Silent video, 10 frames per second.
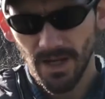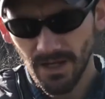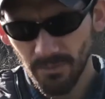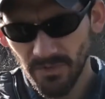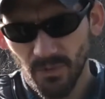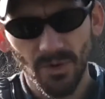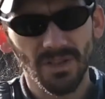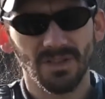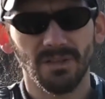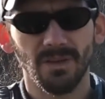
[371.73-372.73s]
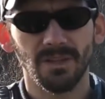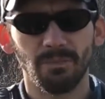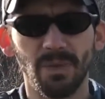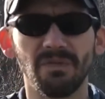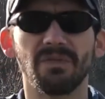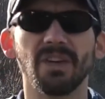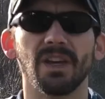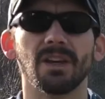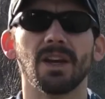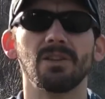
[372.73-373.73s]
Number 4 is be
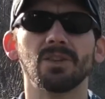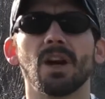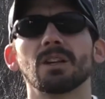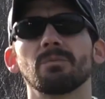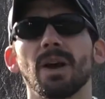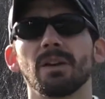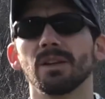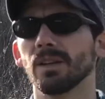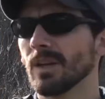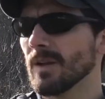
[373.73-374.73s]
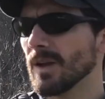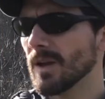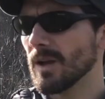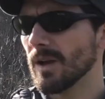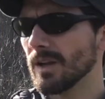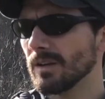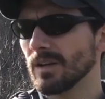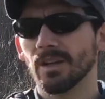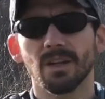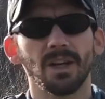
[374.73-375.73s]
fit. I already talked about it
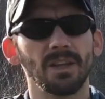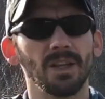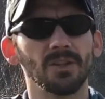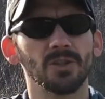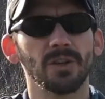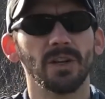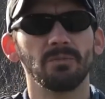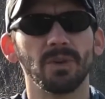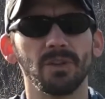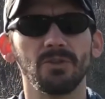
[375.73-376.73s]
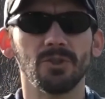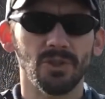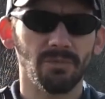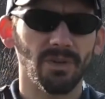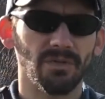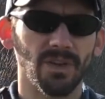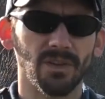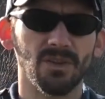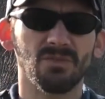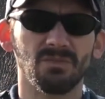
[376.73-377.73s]
in kind of the intro here, but you should be fit.